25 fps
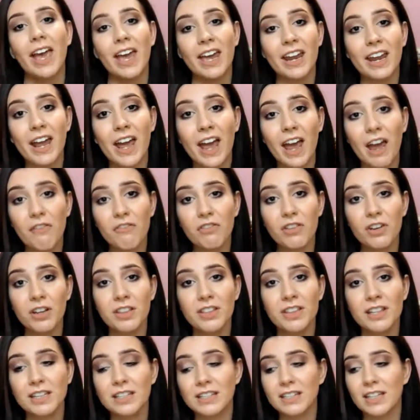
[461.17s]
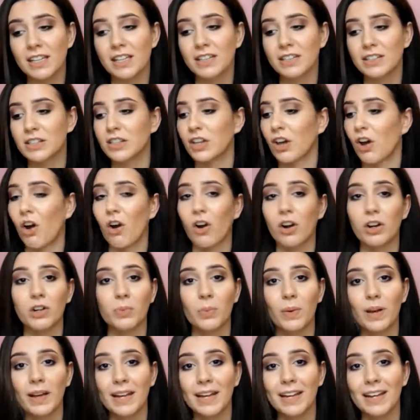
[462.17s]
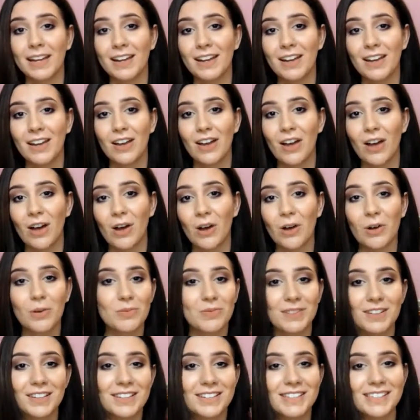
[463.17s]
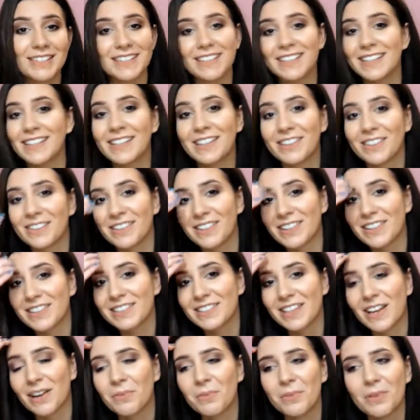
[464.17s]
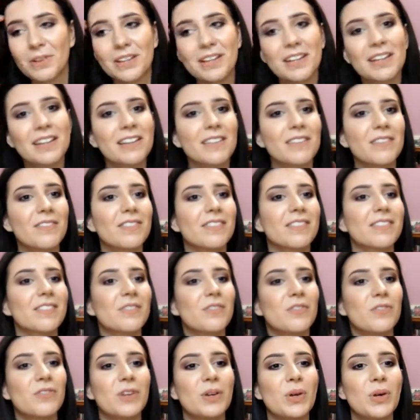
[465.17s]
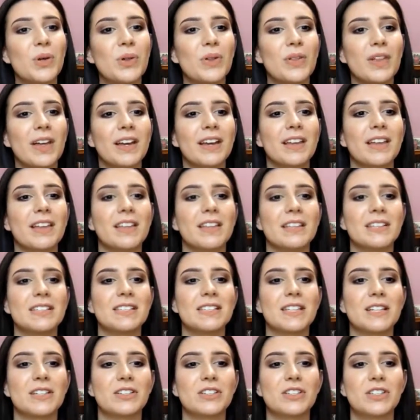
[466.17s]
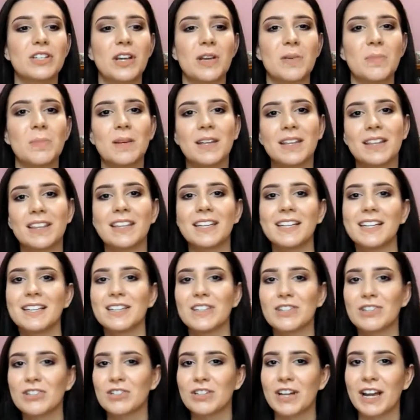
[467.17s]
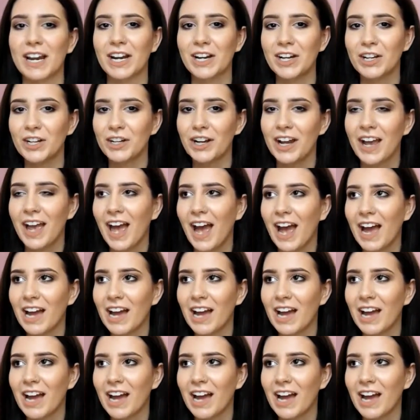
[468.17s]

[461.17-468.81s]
And I have learned these things the hard way, obviously, or else I wouldn't feel like it's such a big thing to share.